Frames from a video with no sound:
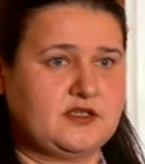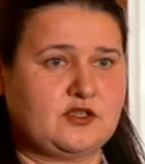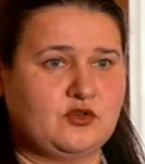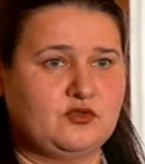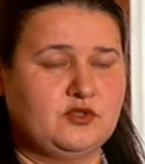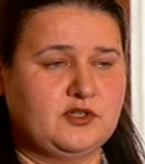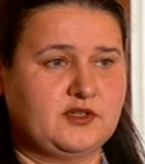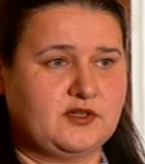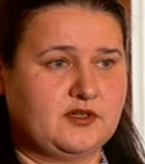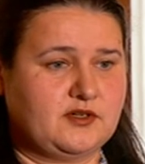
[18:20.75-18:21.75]
So
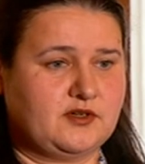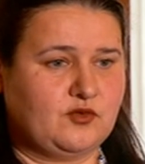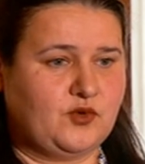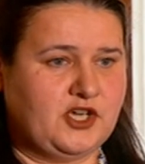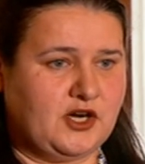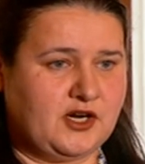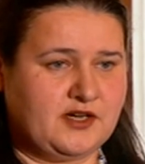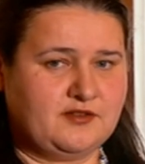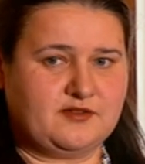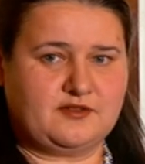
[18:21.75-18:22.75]
we
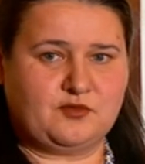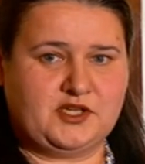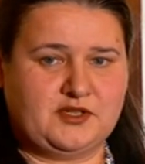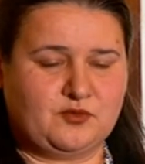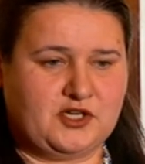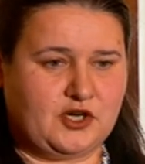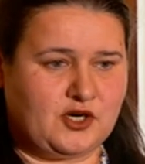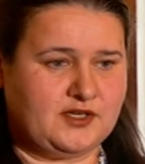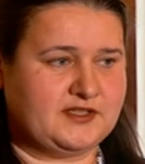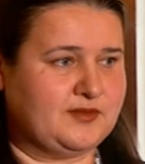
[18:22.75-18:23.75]
are we, we
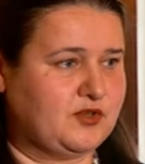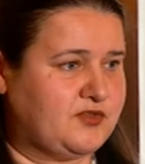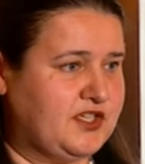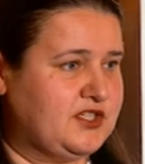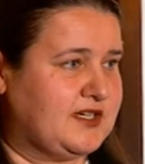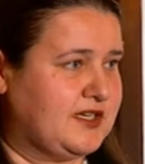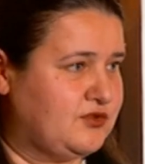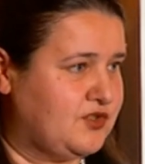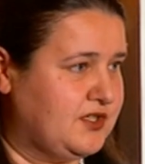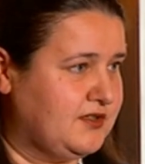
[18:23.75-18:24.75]
are a democratic
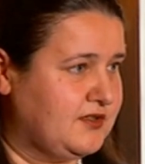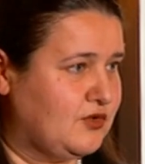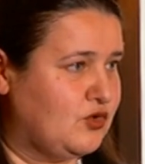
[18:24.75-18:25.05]
country.